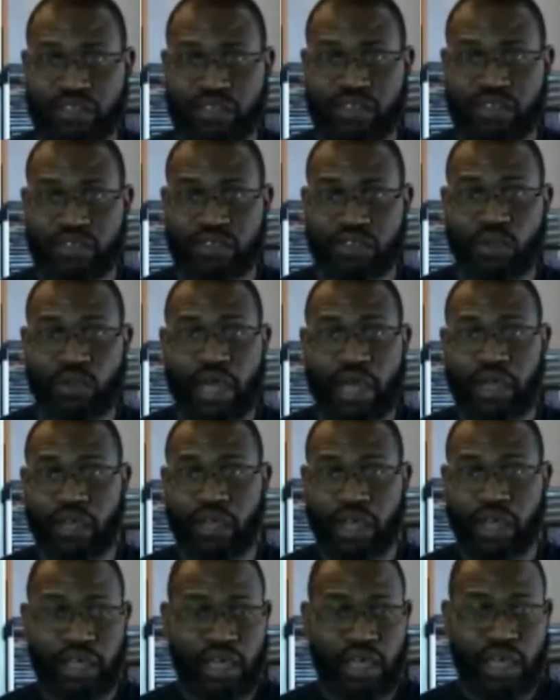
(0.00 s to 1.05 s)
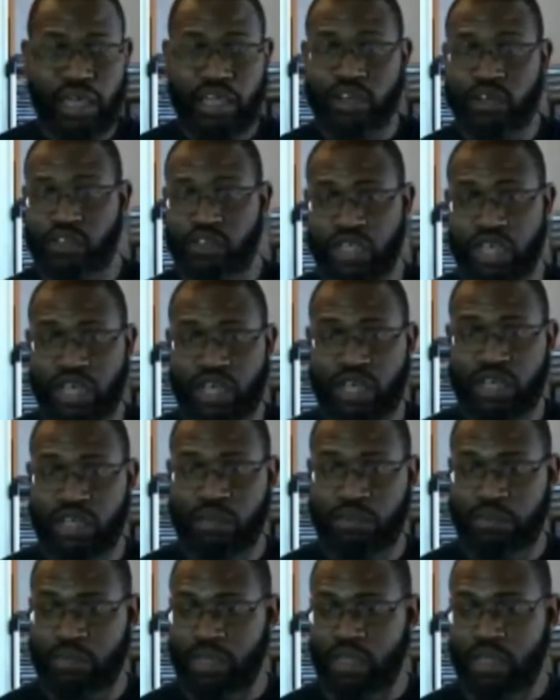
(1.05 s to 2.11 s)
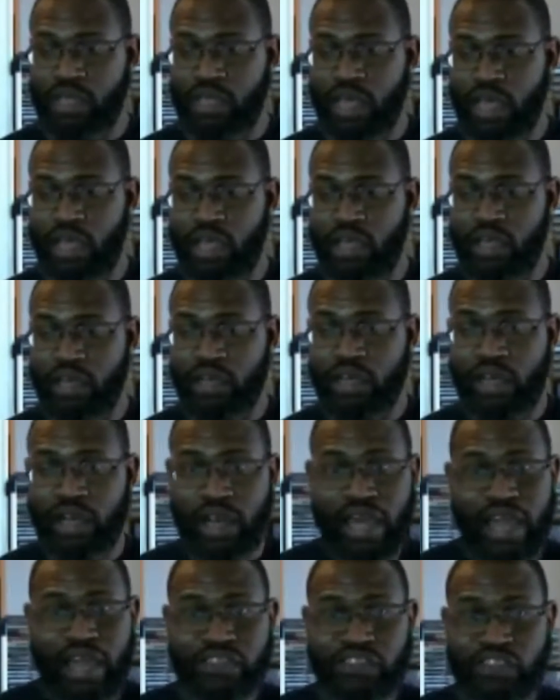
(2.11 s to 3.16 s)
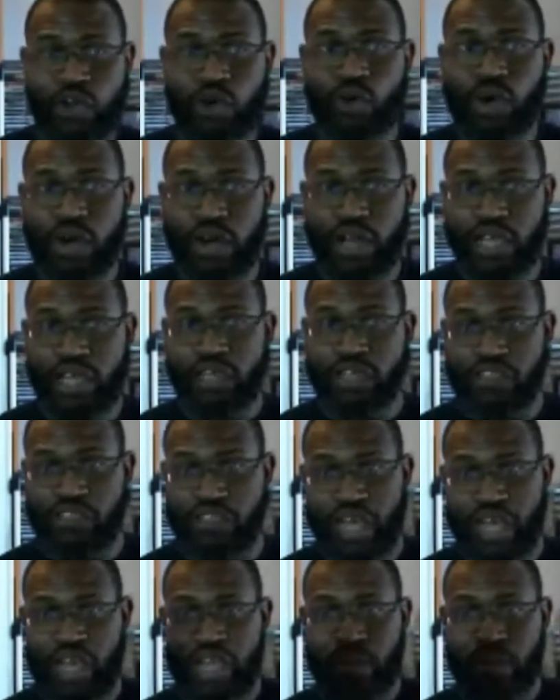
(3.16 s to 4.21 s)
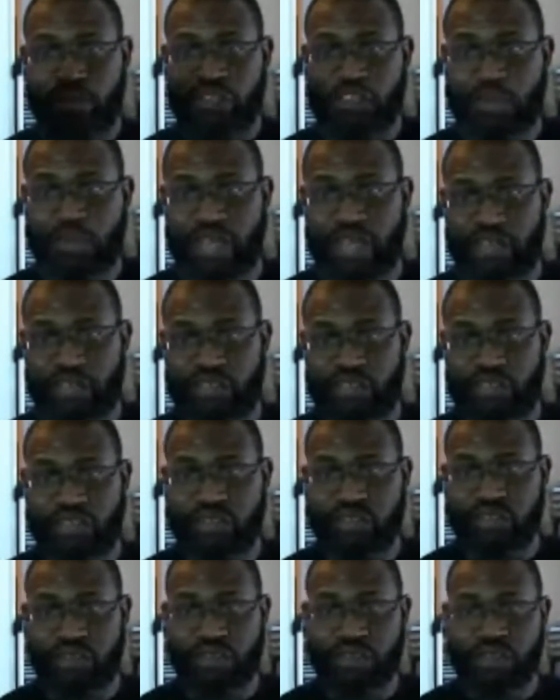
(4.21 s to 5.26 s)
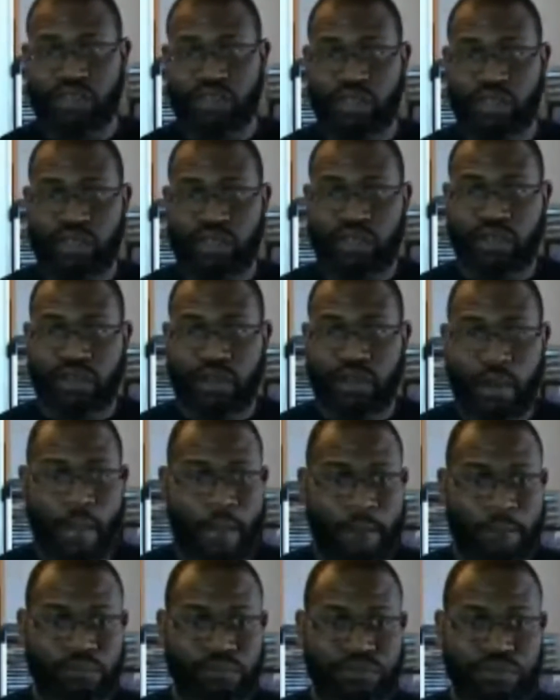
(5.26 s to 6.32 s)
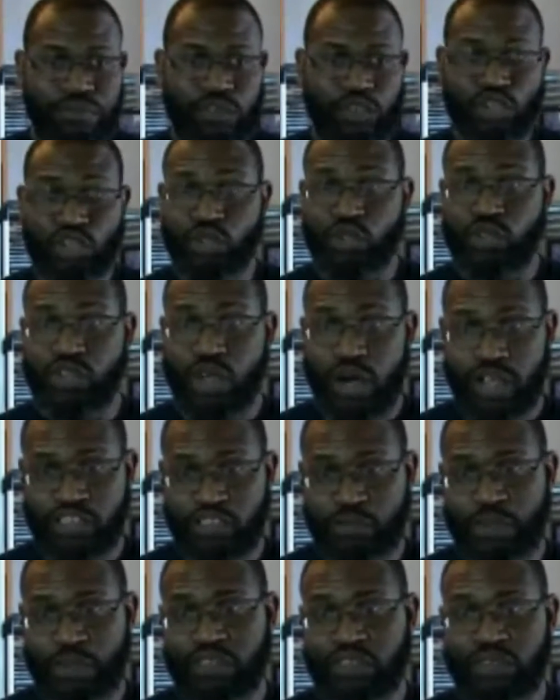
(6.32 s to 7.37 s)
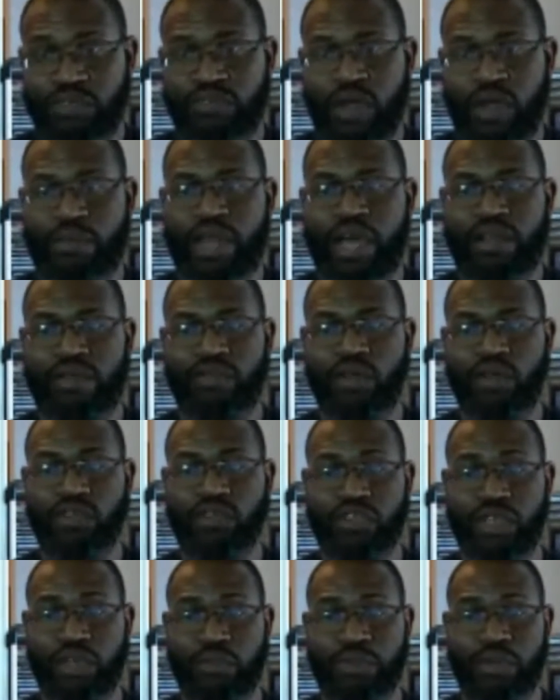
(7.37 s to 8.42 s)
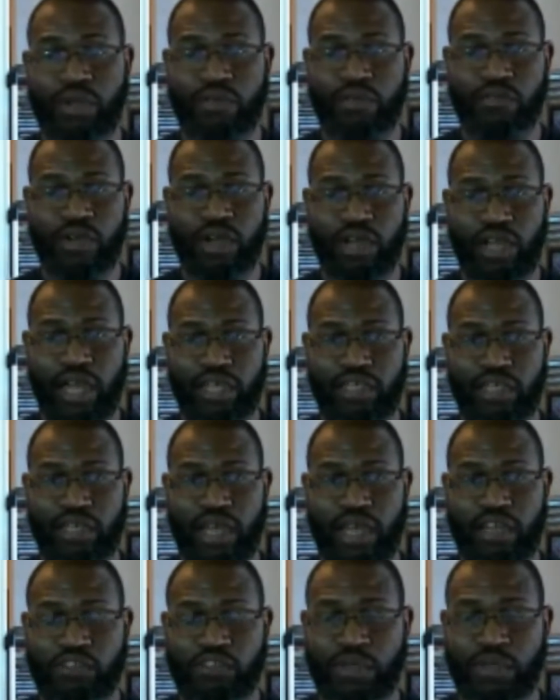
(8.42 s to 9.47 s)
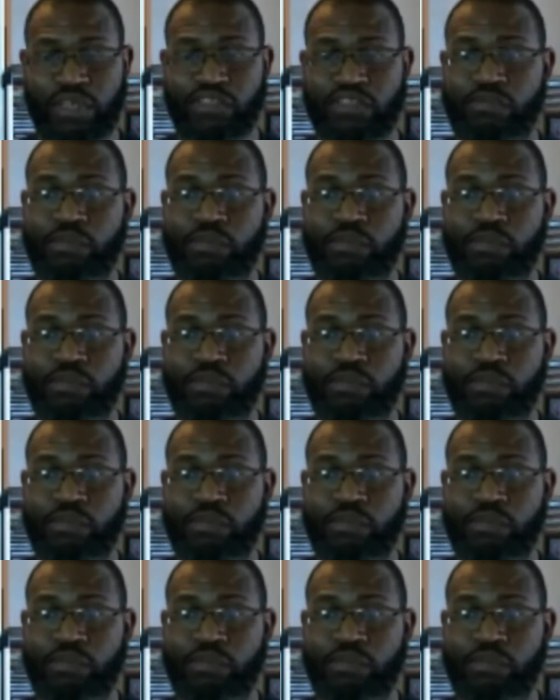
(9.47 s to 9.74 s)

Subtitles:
So like Hender Scheme and LASCO are in the same space. the shoes are expensive. I'm not even going to sit up here in front like they're not expensive.